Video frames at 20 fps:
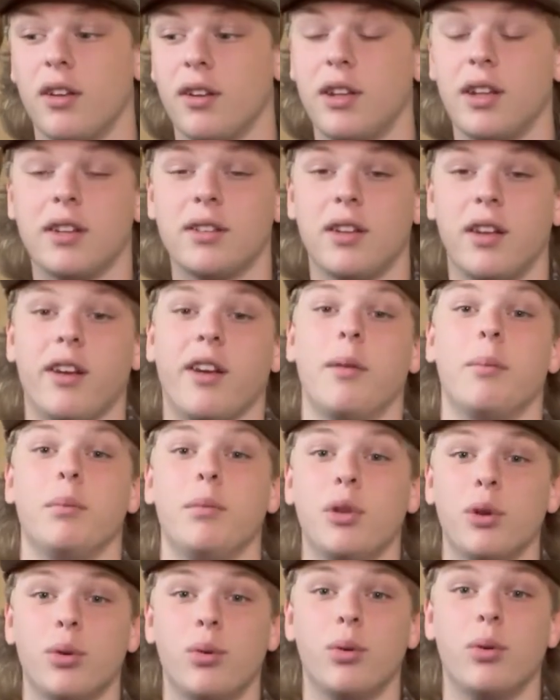kicks like a
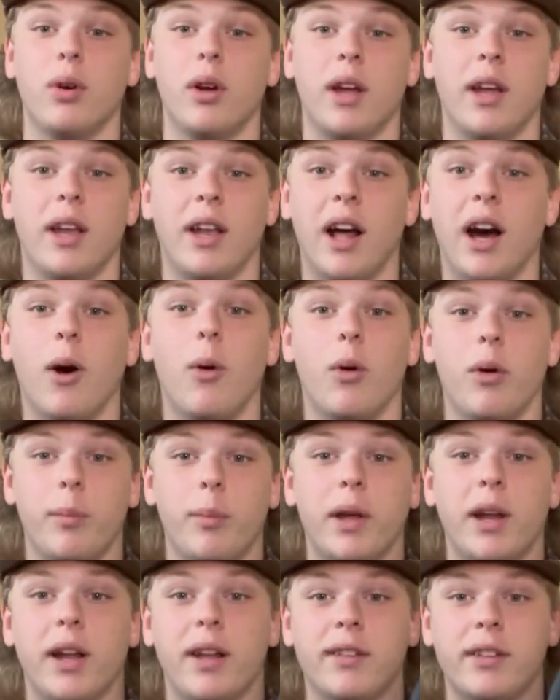mule, and I would have
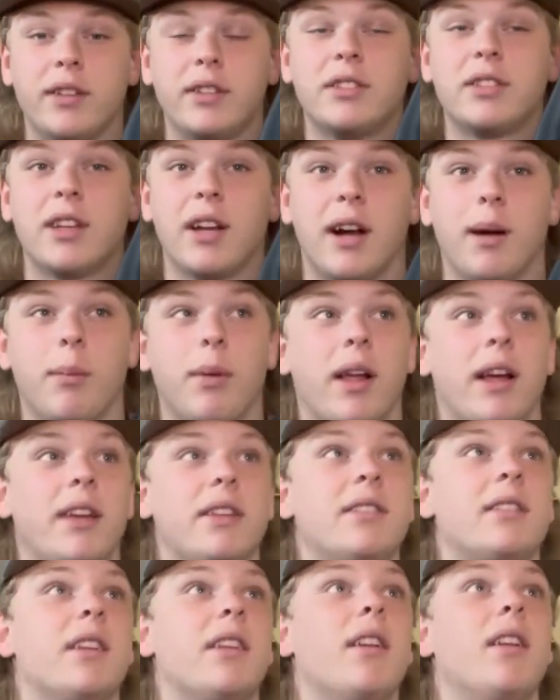been out there sky
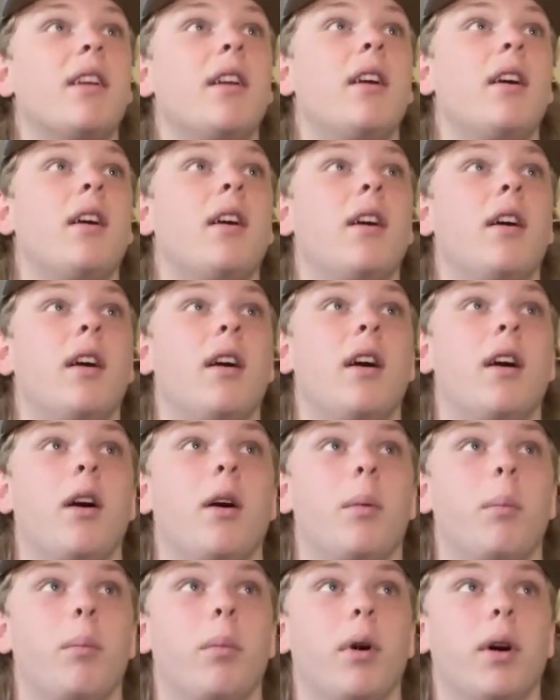blasting.
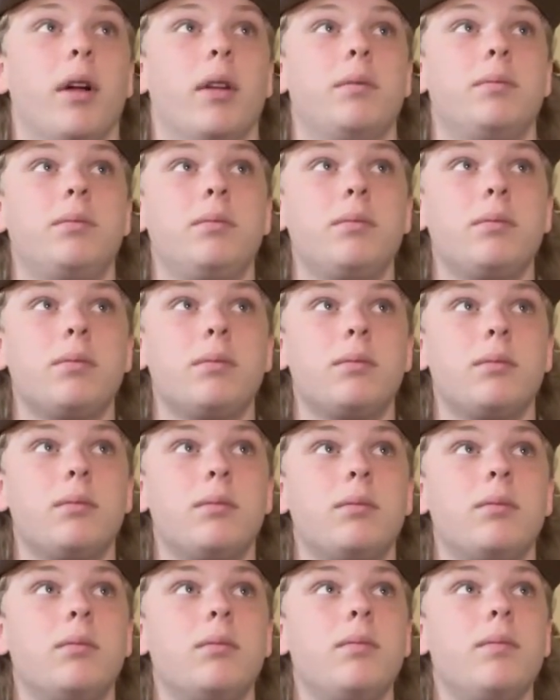But,
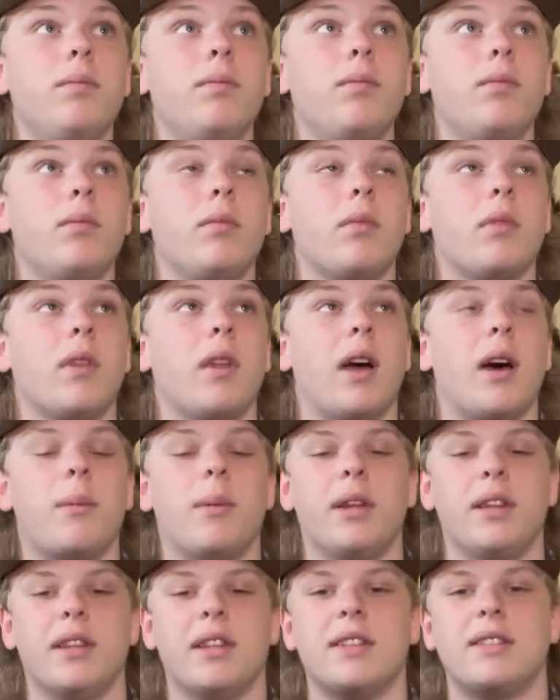I
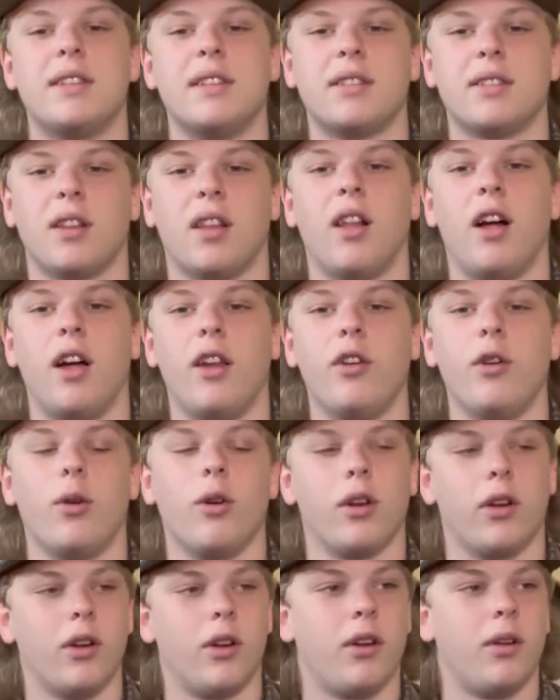mean, this is a lot newer
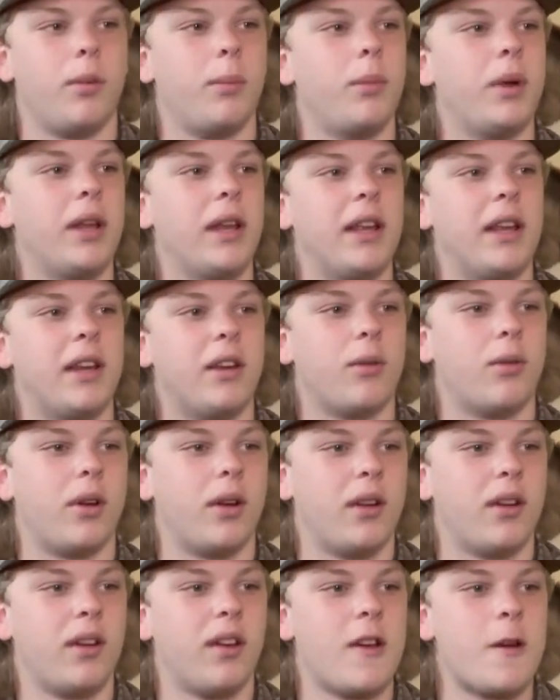gun. But anyway,
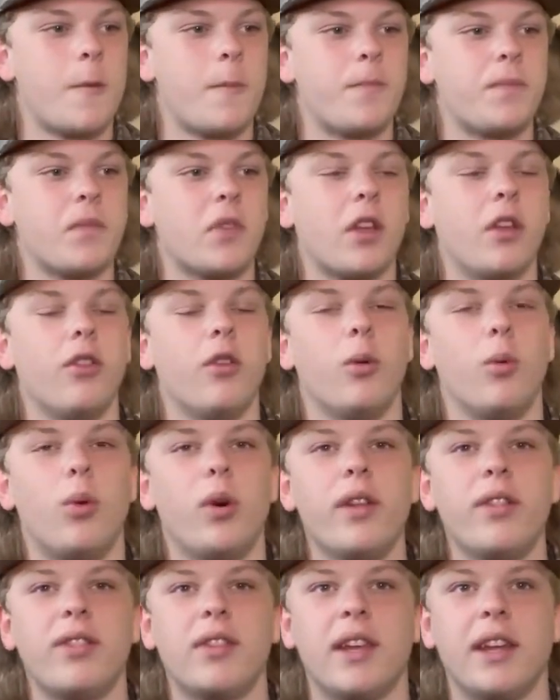the
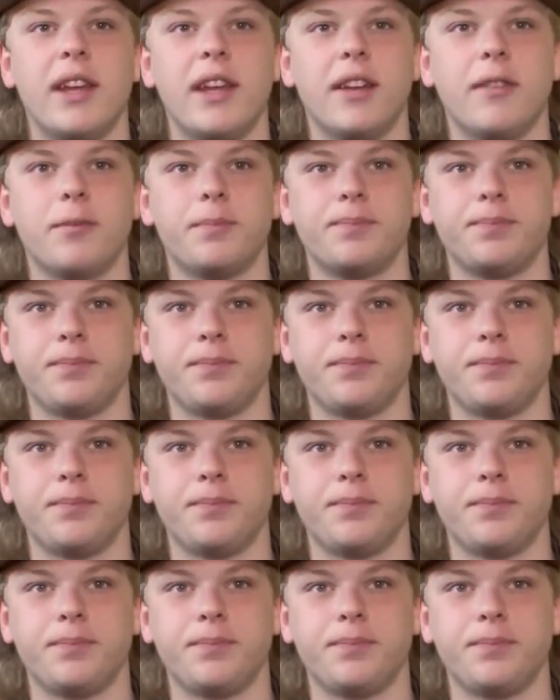one thing,